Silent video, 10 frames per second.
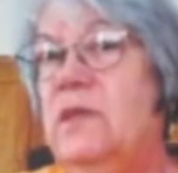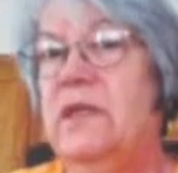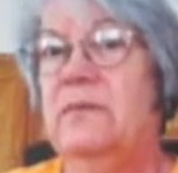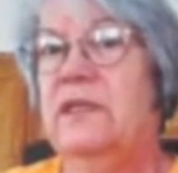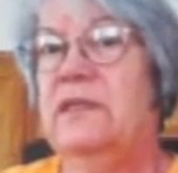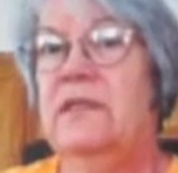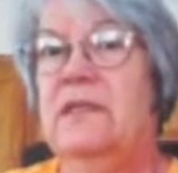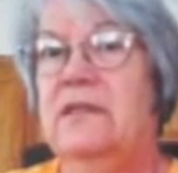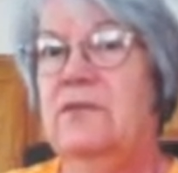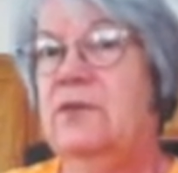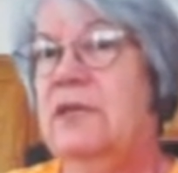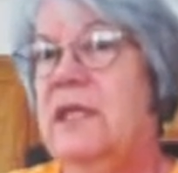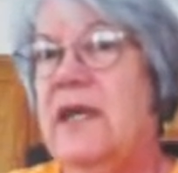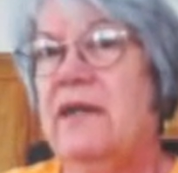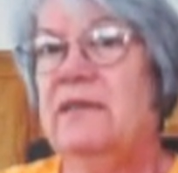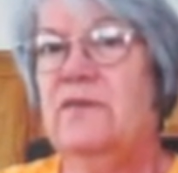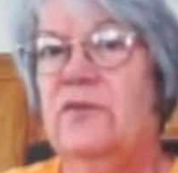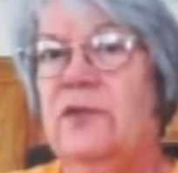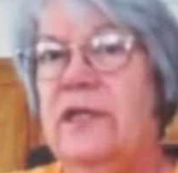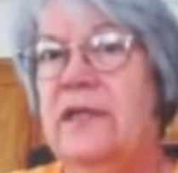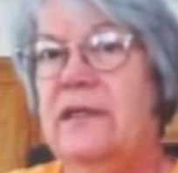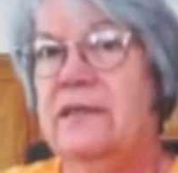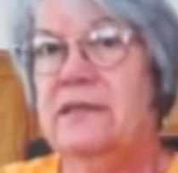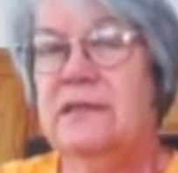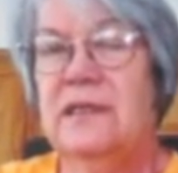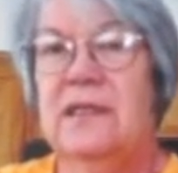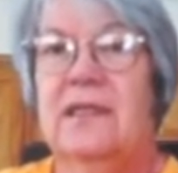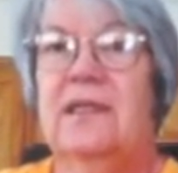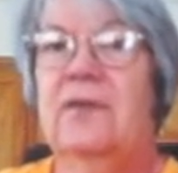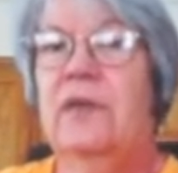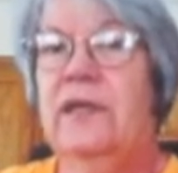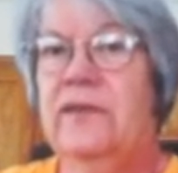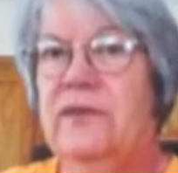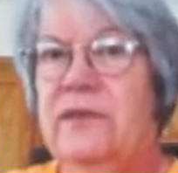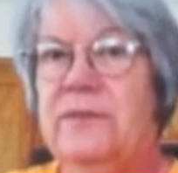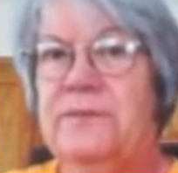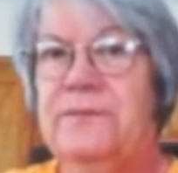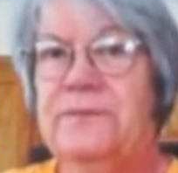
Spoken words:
want, but 3 hours, 4 hours, whatever.